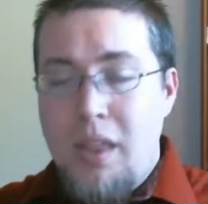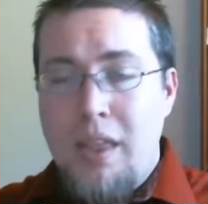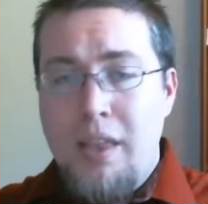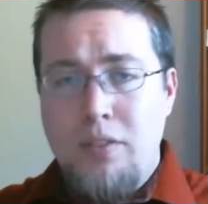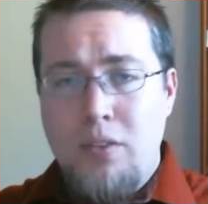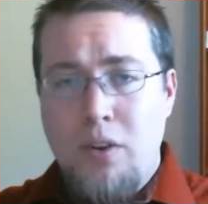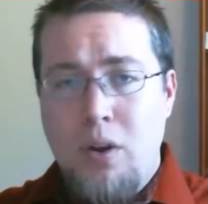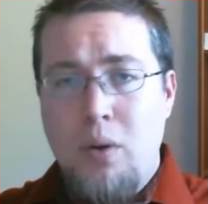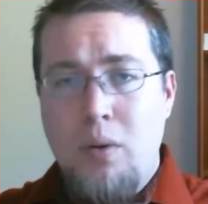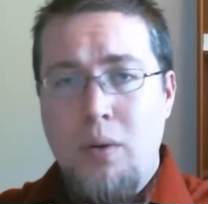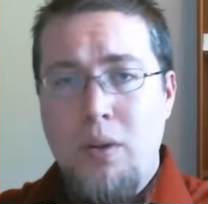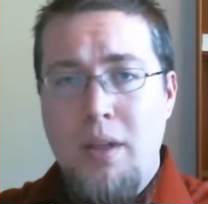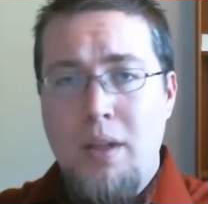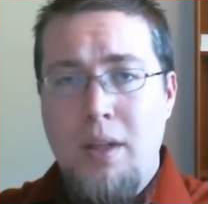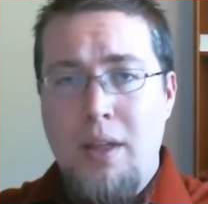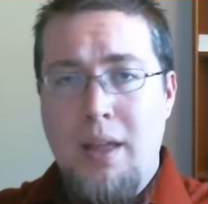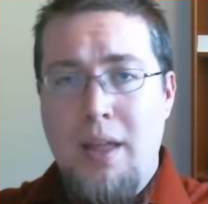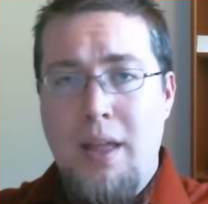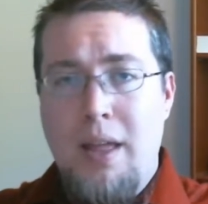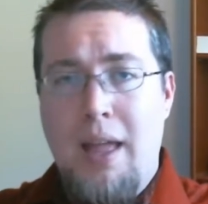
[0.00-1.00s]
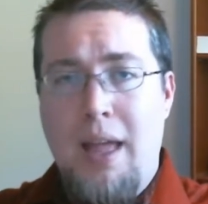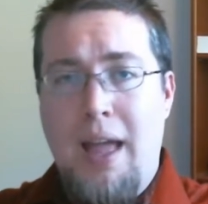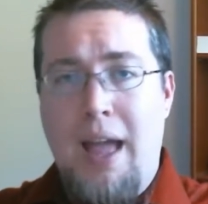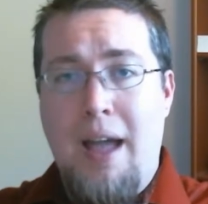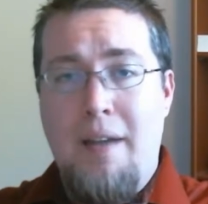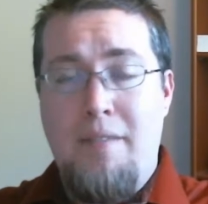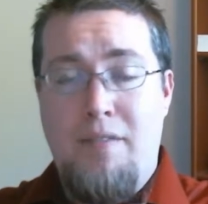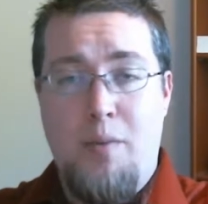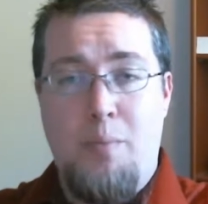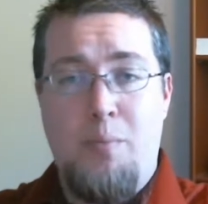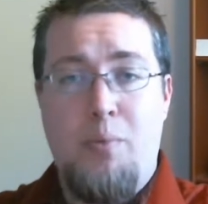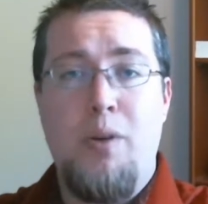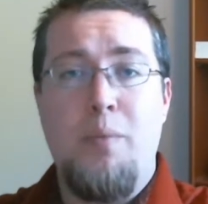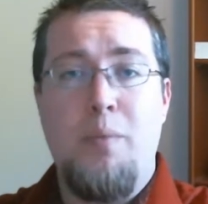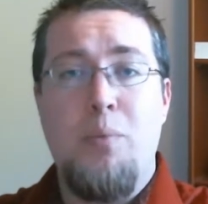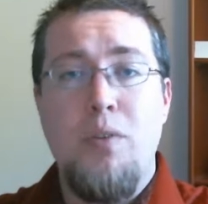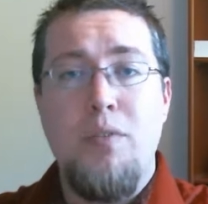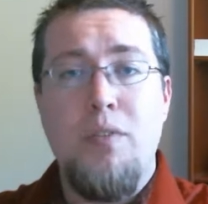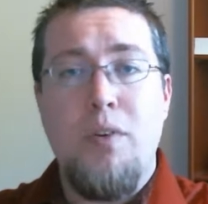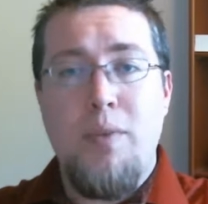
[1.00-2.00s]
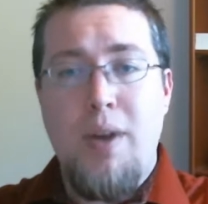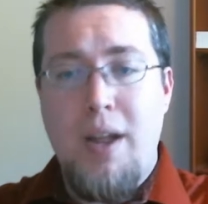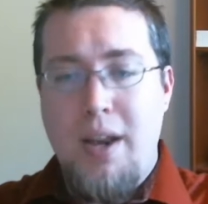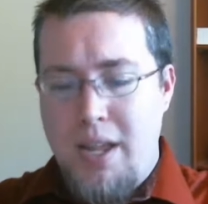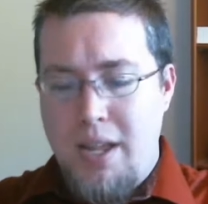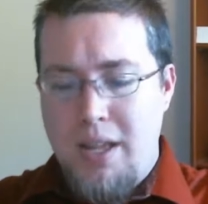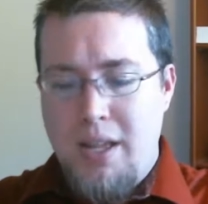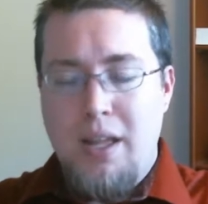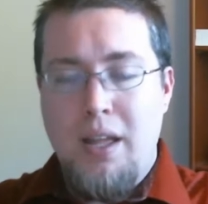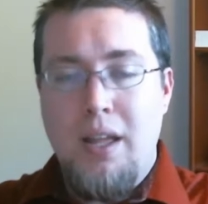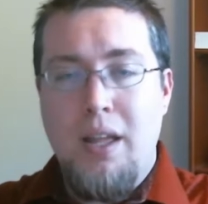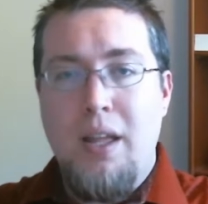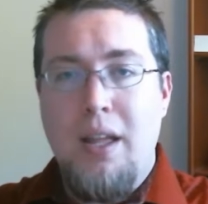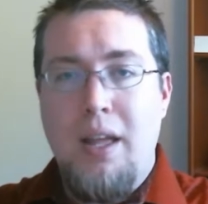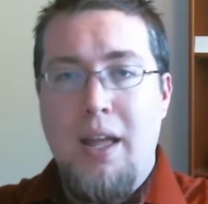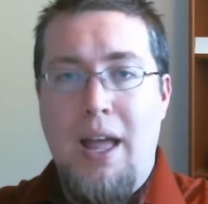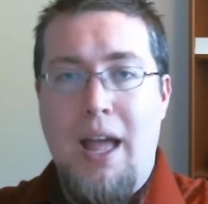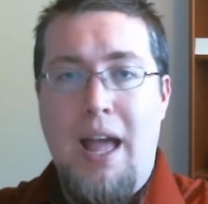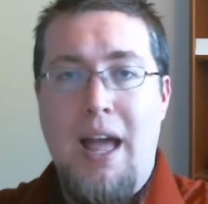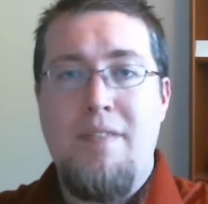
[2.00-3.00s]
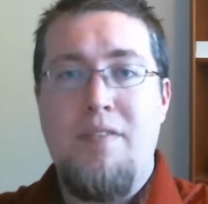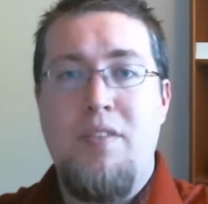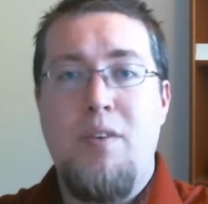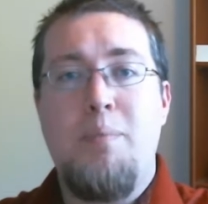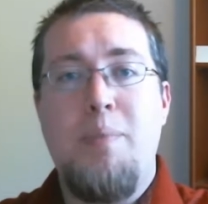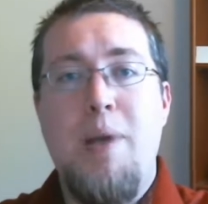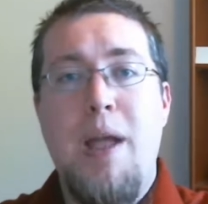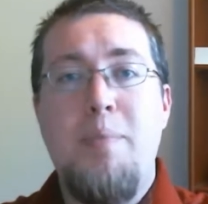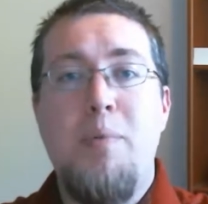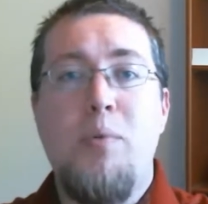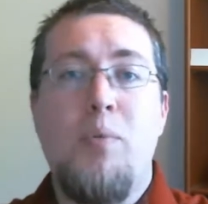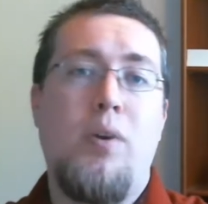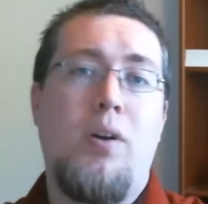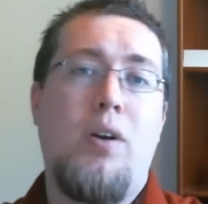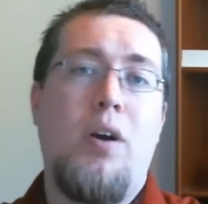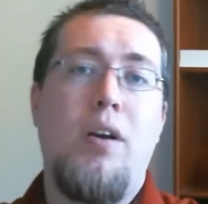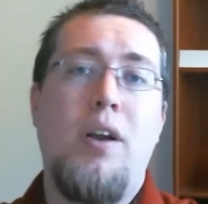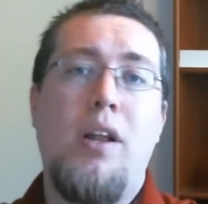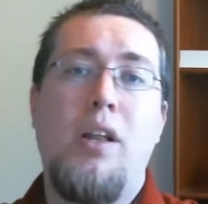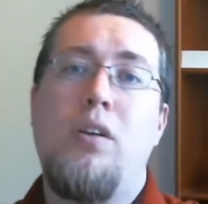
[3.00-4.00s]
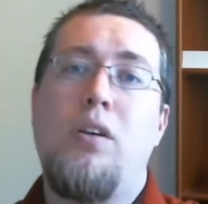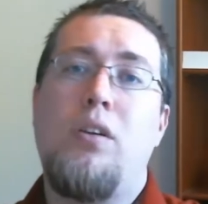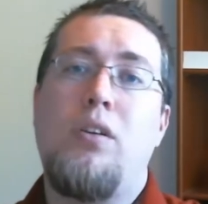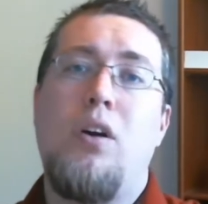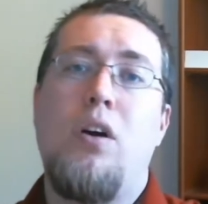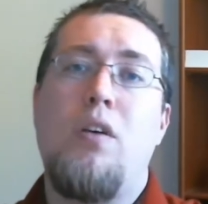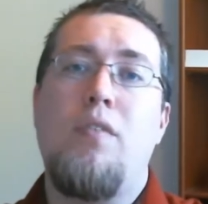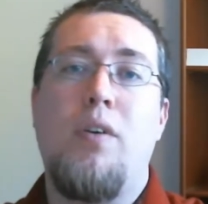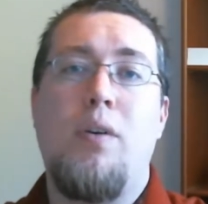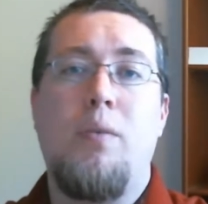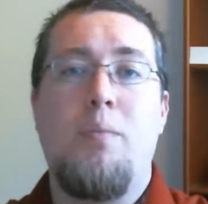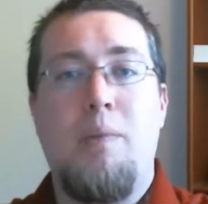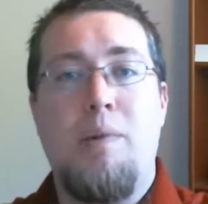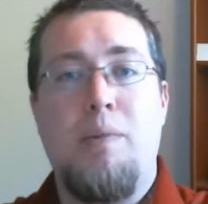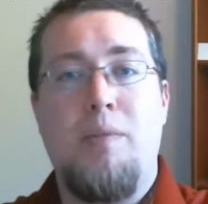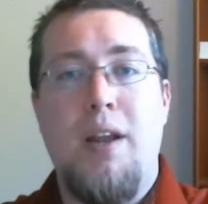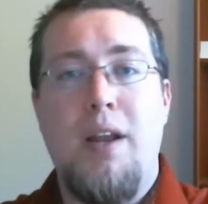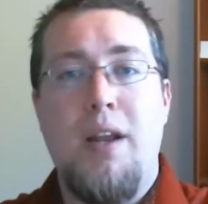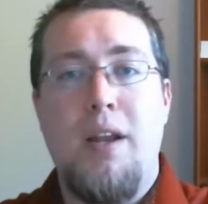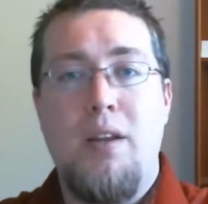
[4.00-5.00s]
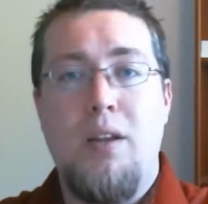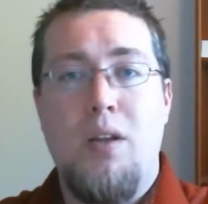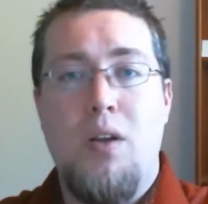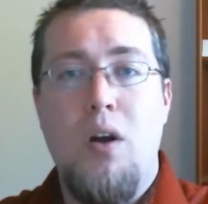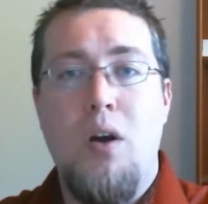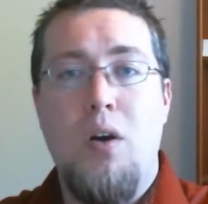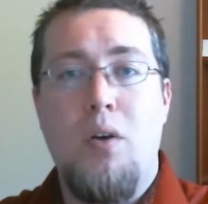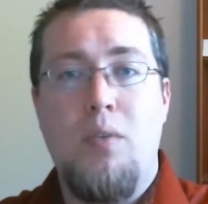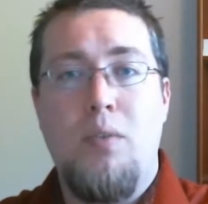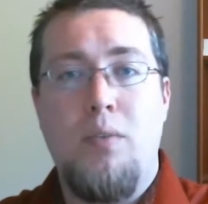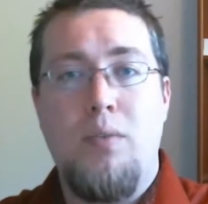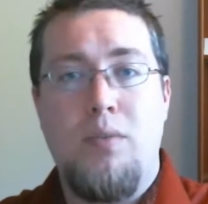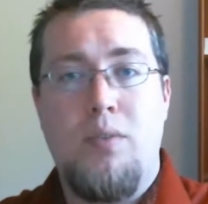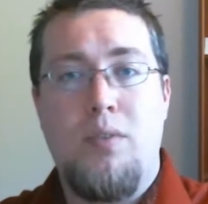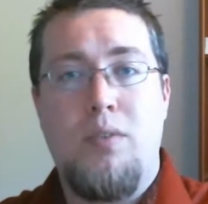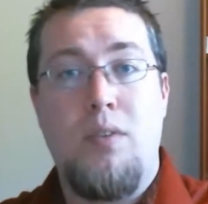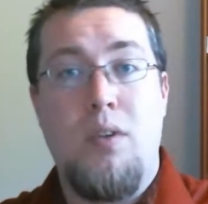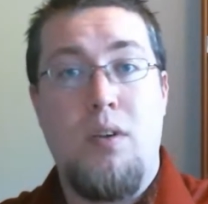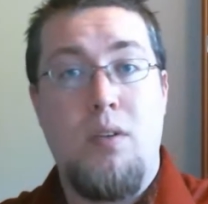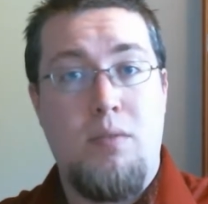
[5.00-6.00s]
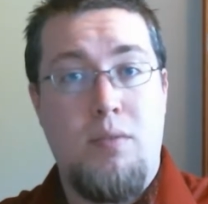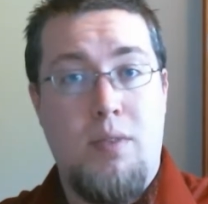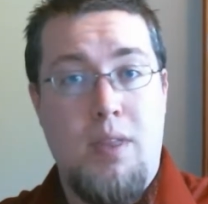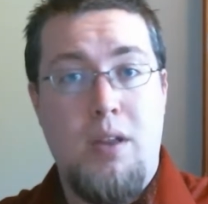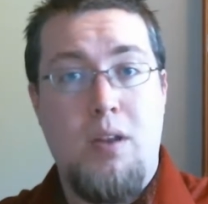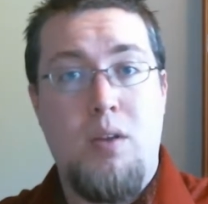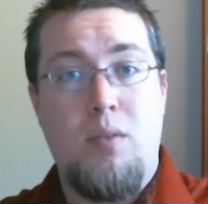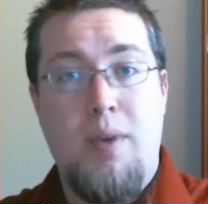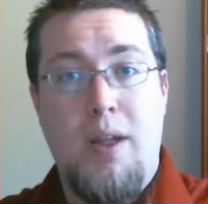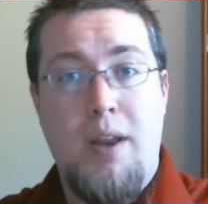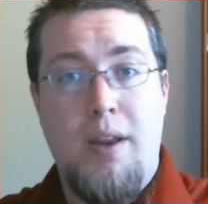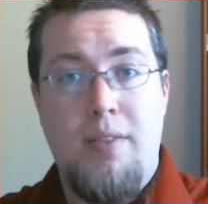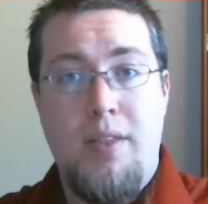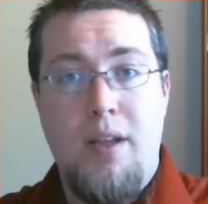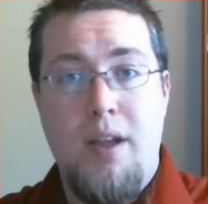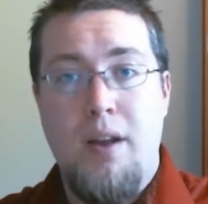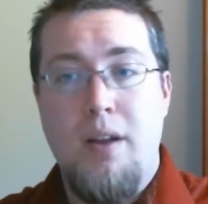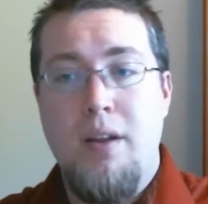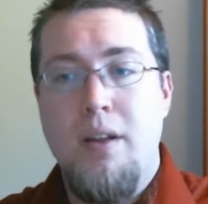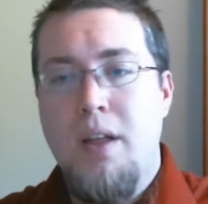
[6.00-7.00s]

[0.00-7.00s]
So have your pre-approval ready, have your paperwork already looked over and be ready to go so that you're ready there.